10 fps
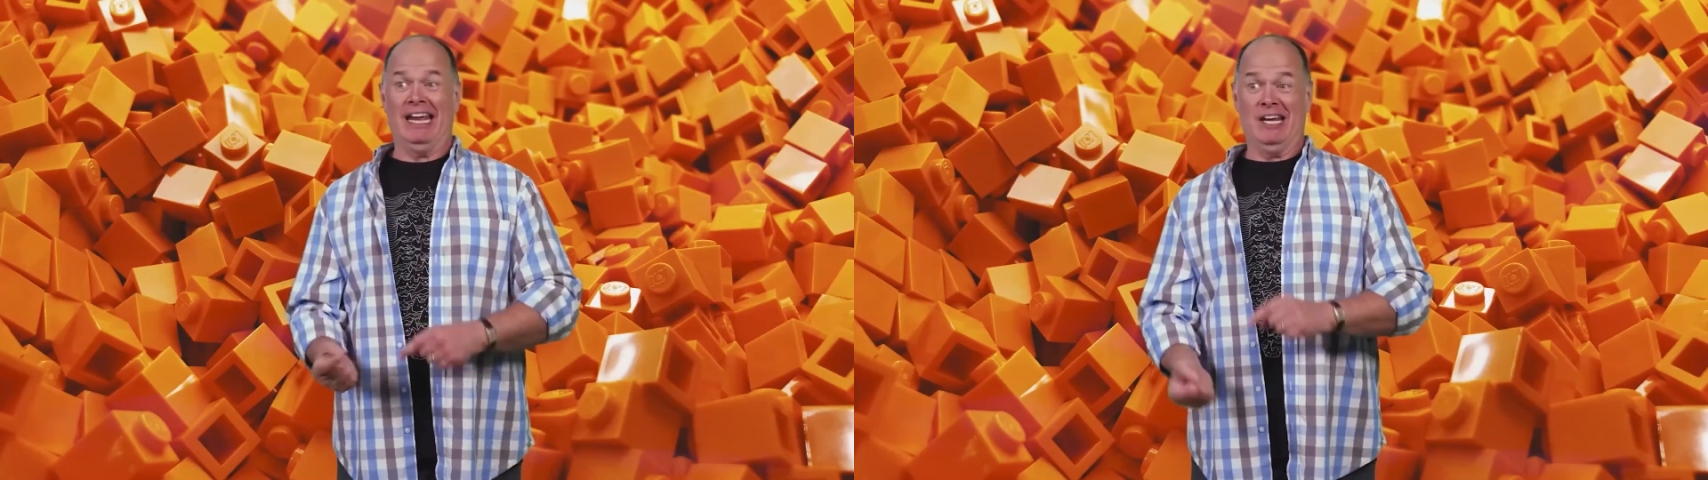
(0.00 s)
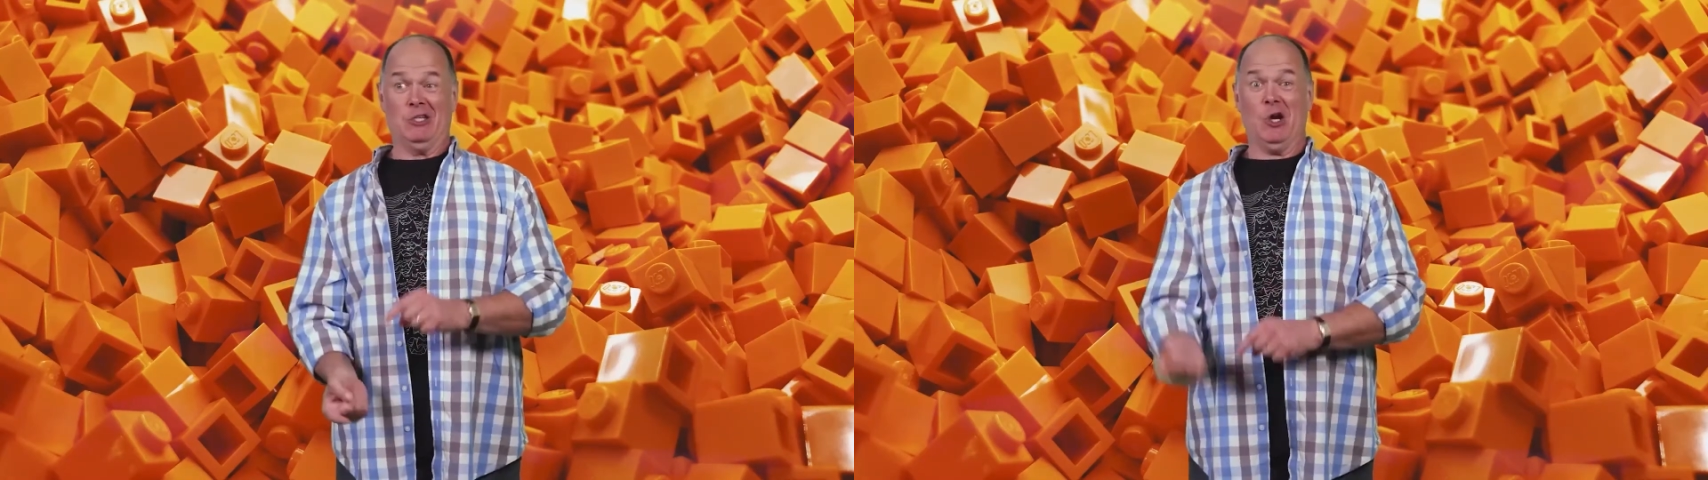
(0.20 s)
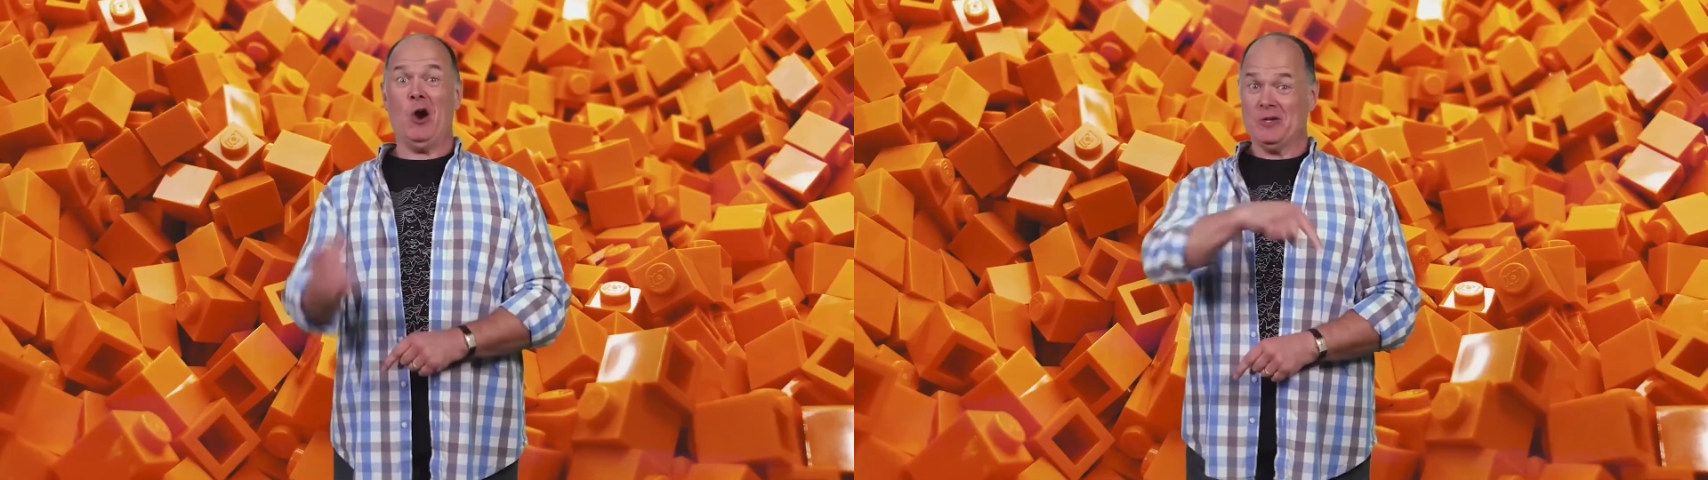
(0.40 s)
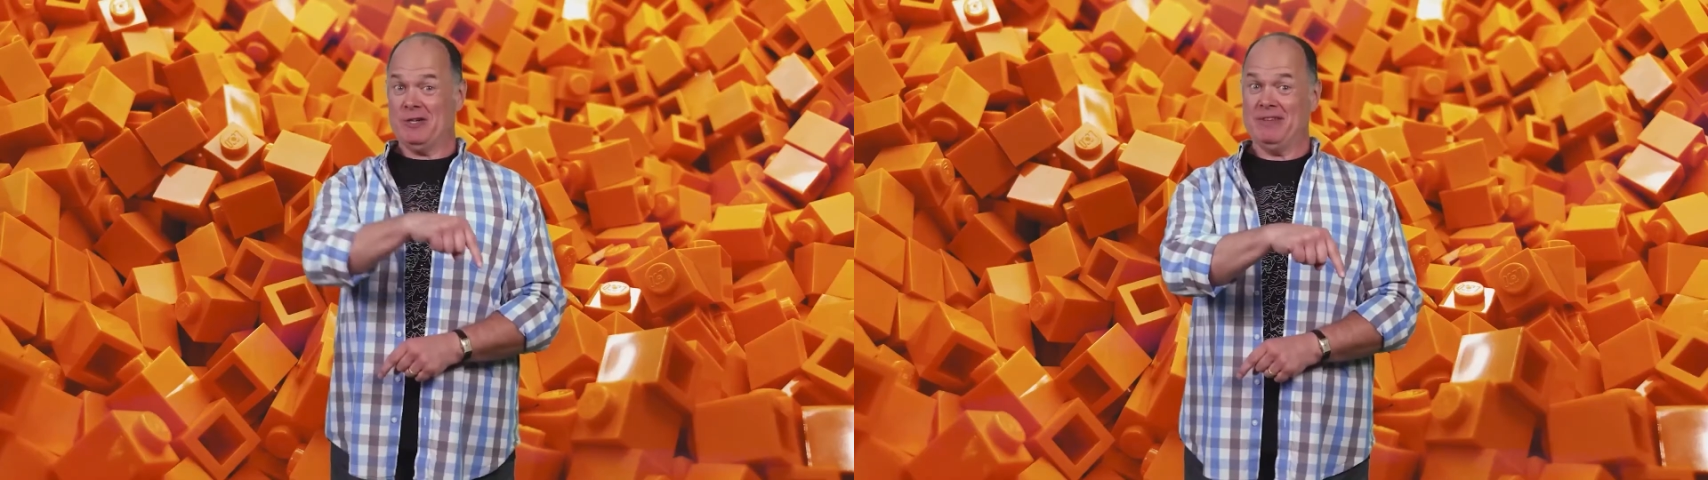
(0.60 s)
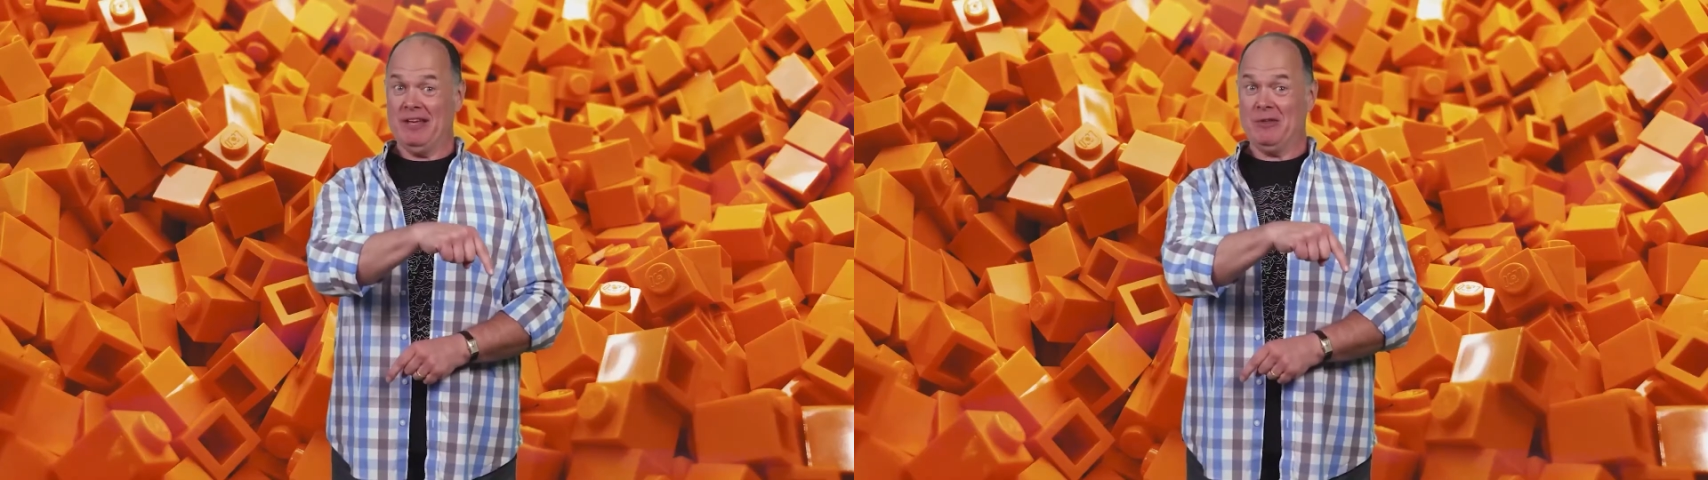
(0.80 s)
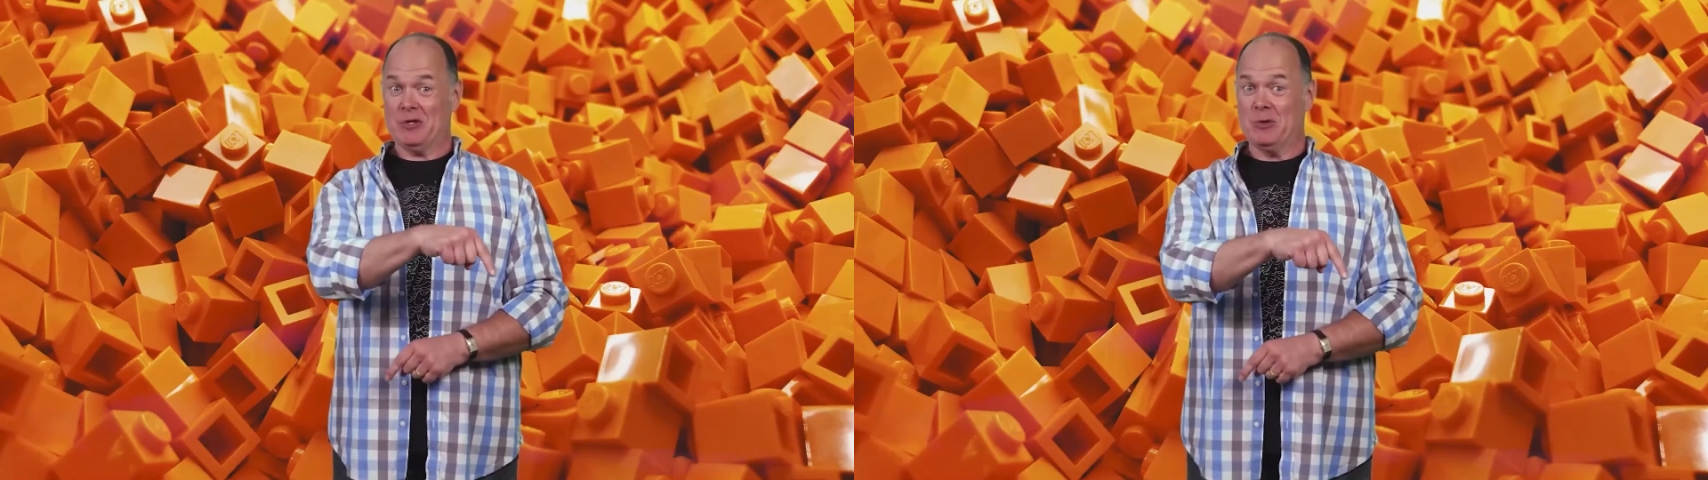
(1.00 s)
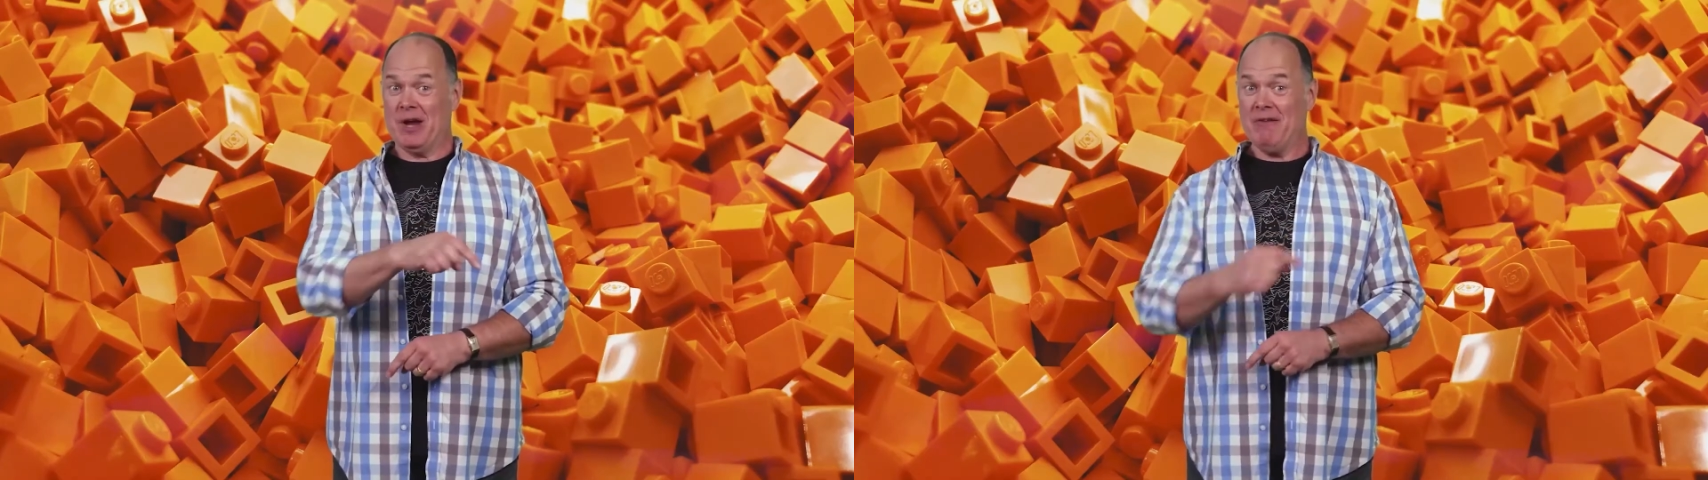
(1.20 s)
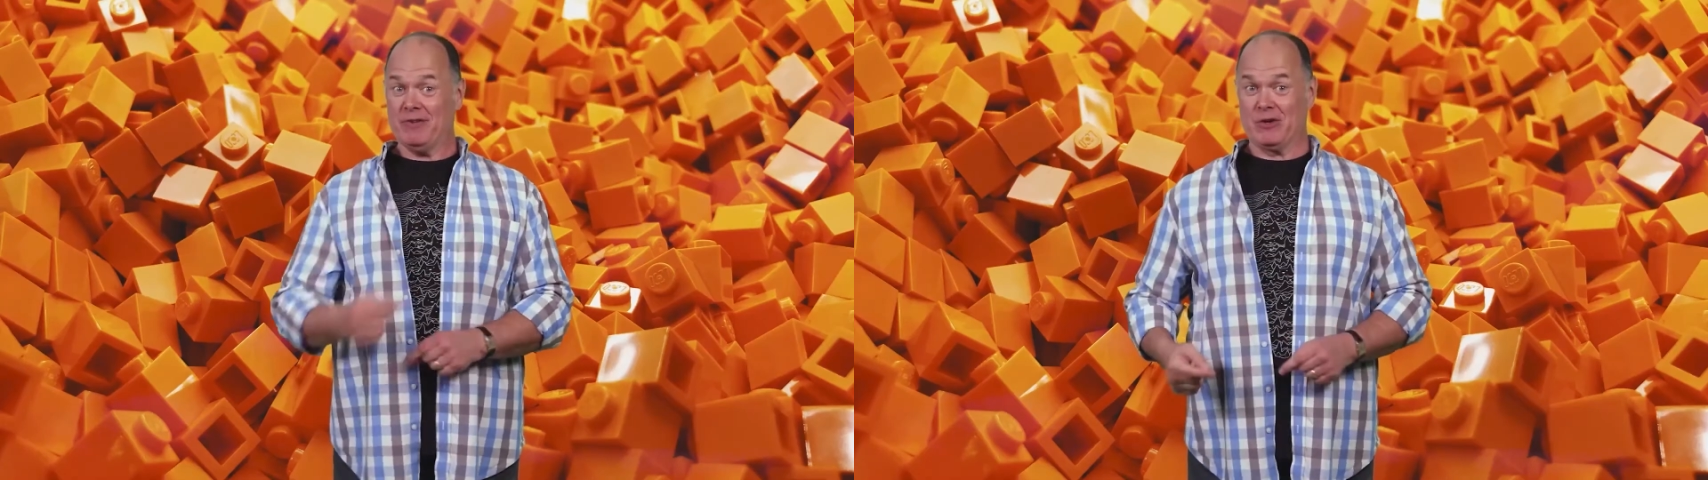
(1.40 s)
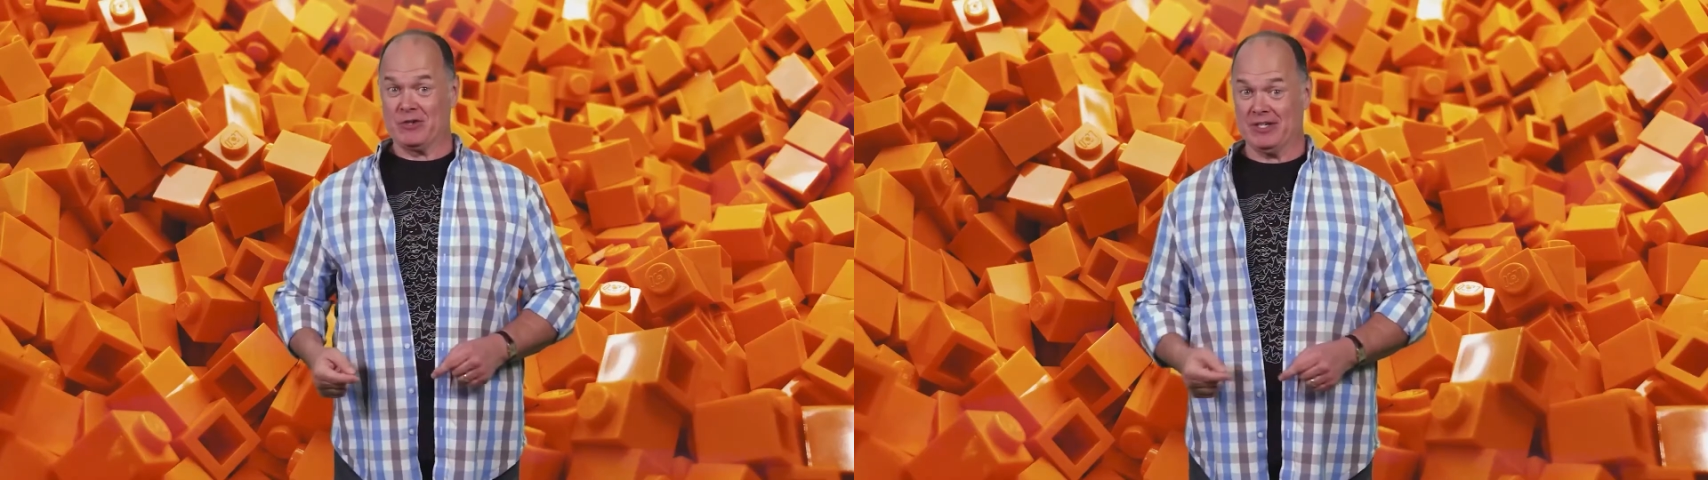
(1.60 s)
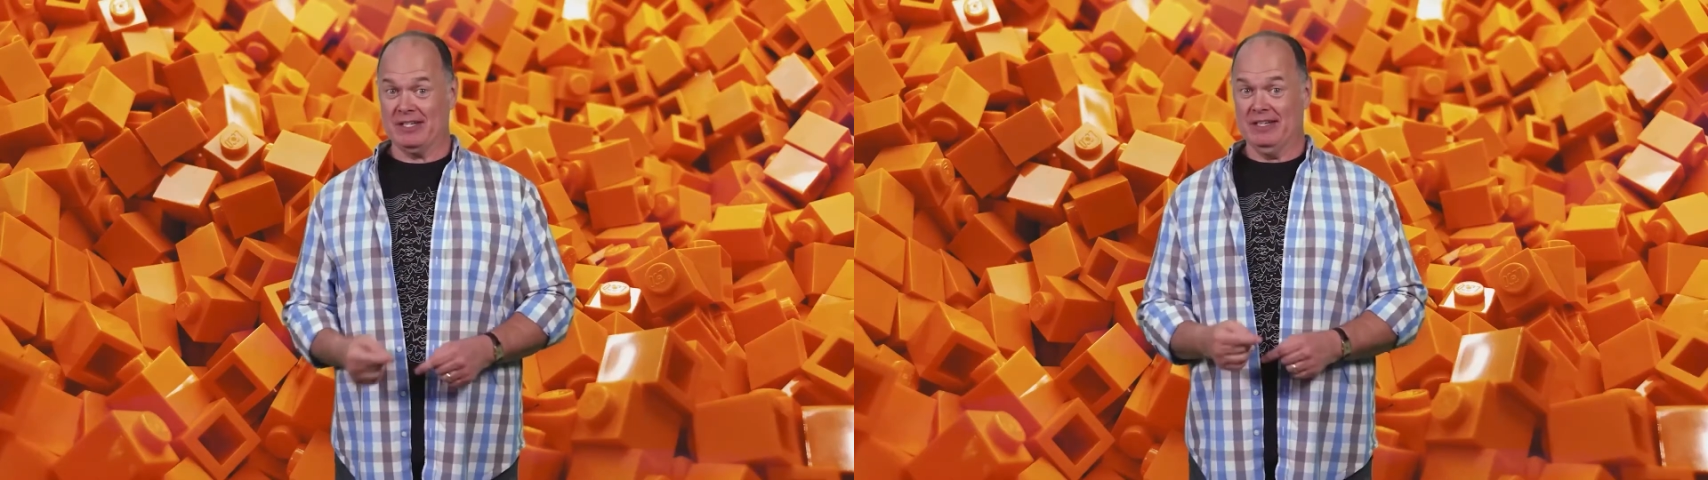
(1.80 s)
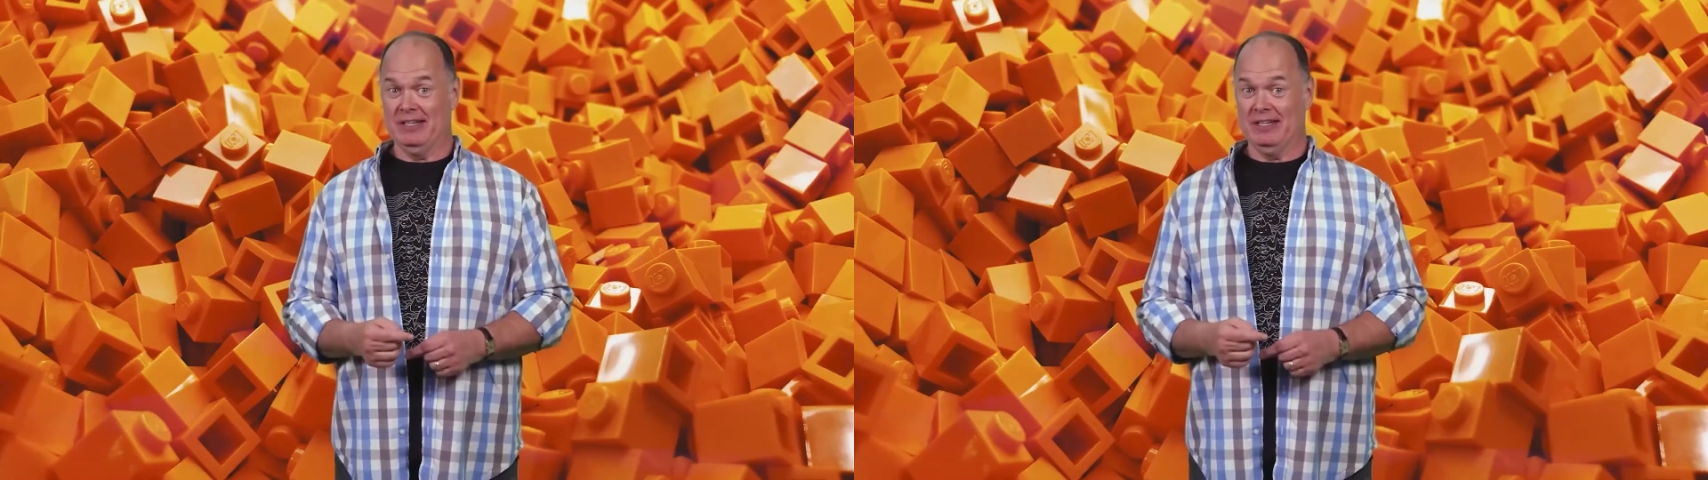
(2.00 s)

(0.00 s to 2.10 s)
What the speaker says: in charge of the other two governors.